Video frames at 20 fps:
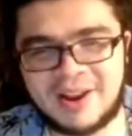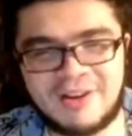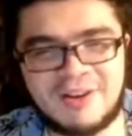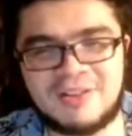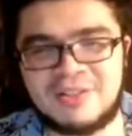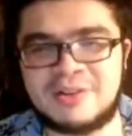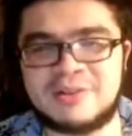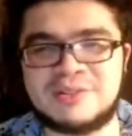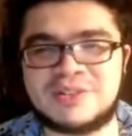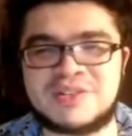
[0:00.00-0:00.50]

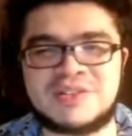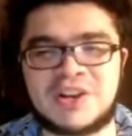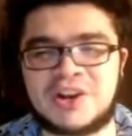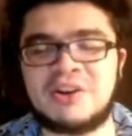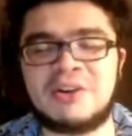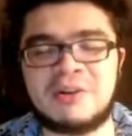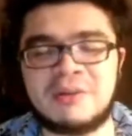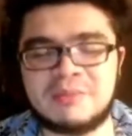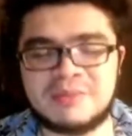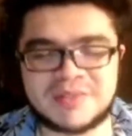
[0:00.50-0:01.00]
All those
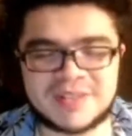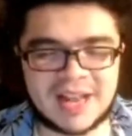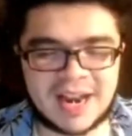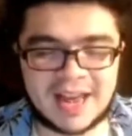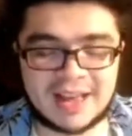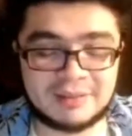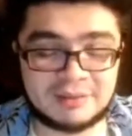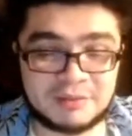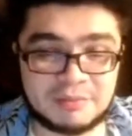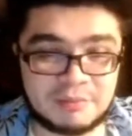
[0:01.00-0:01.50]
terms that
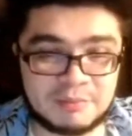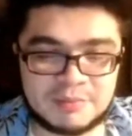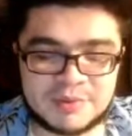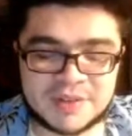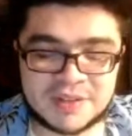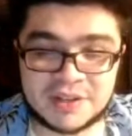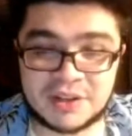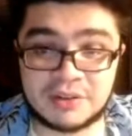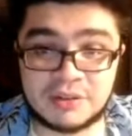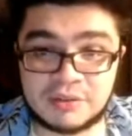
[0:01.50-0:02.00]
I
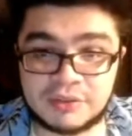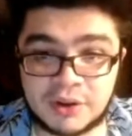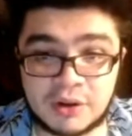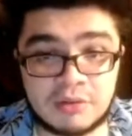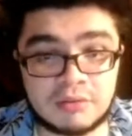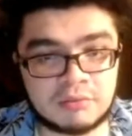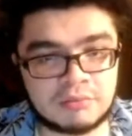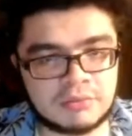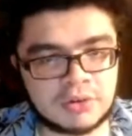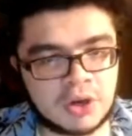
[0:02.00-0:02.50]
still don't